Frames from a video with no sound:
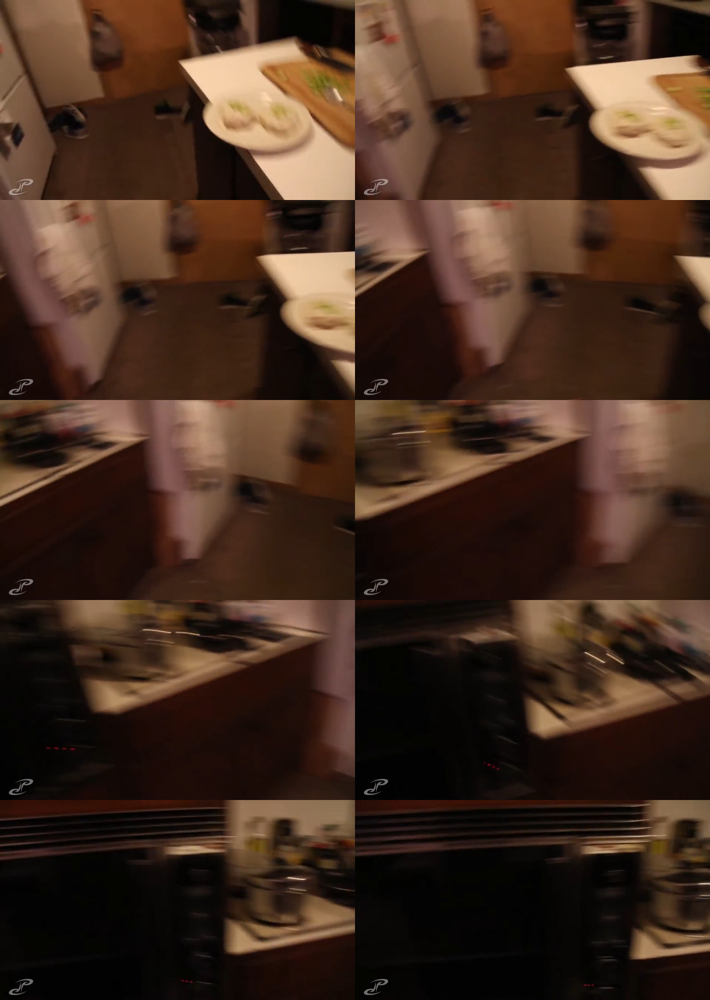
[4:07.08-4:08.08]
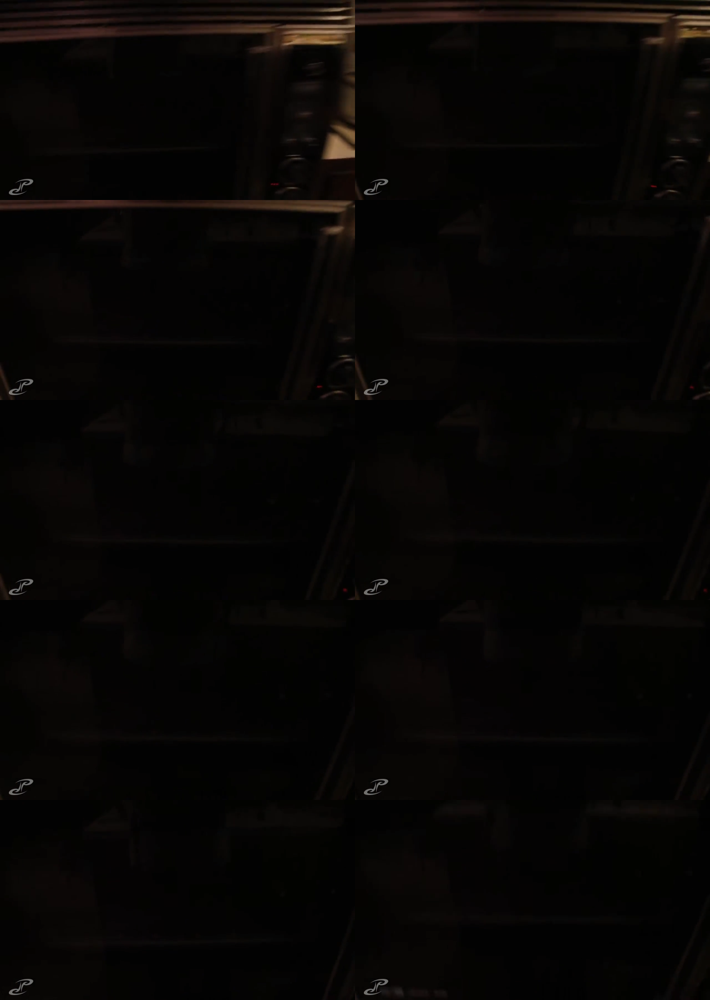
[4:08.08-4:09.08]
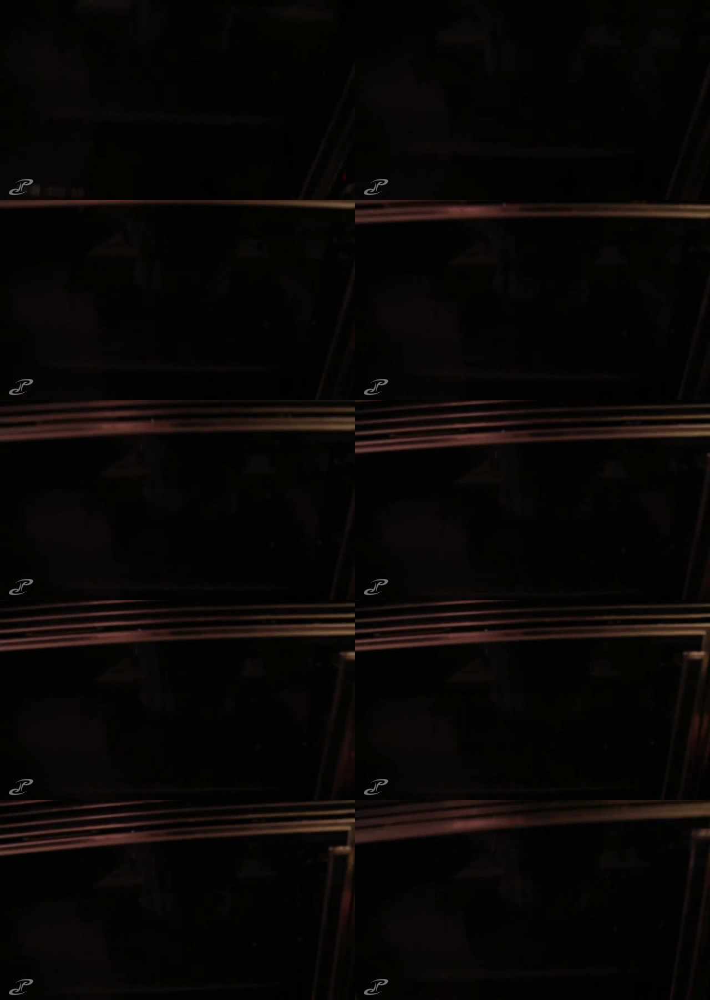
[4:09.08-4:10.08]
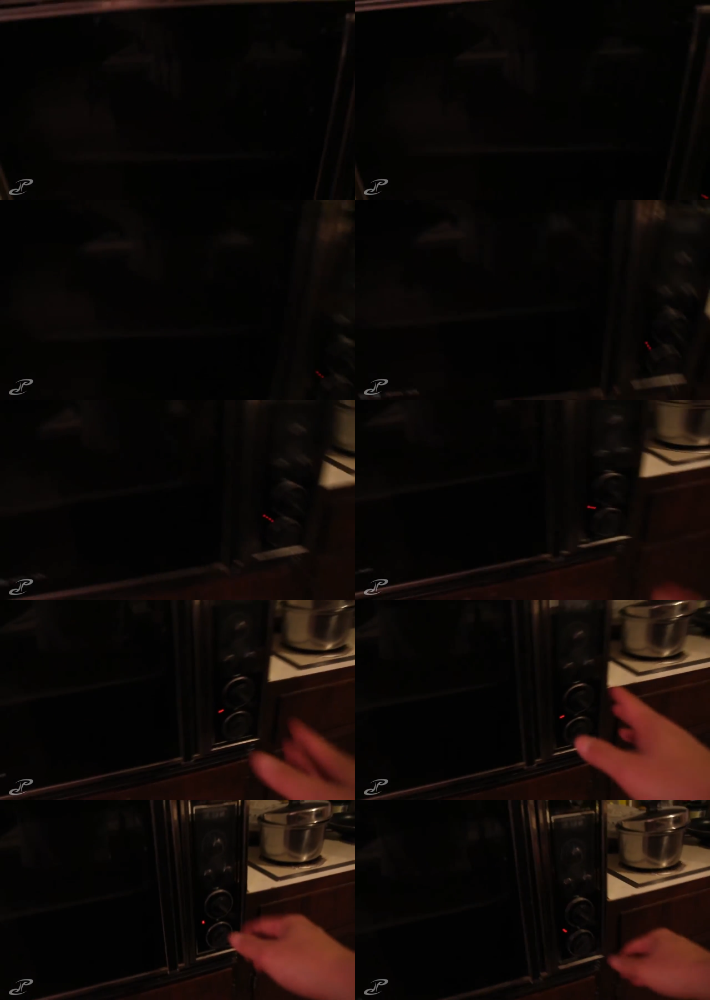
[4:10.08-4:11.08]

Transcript: [unreadable: no face in view]